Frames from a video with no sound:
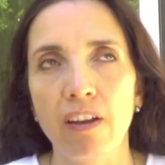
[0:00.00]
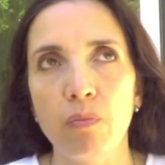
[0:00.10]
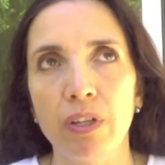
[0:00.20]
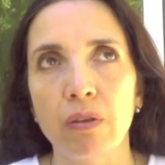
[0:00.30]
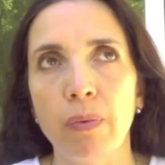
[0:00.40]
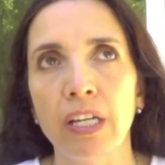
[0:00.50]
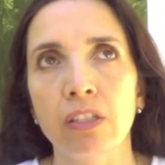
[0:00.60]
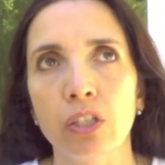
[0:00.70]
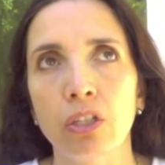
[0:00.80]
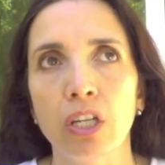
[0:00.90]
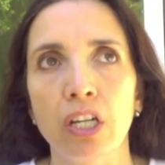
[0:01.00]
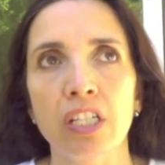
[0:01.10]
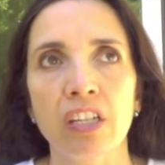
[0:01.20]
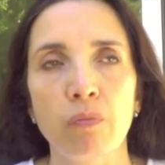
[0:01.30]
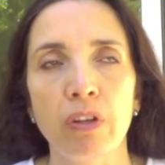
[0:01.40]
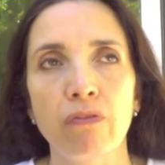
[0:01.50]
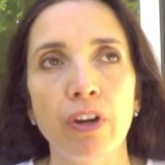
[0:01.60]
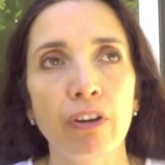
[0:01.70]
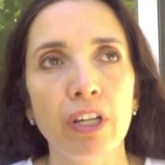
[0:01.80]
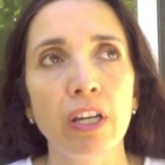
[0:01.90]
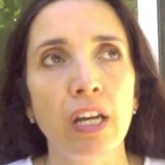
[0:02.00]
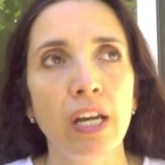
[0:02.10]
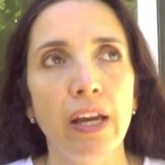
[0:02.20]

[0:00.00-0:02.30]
have been the past two years have been very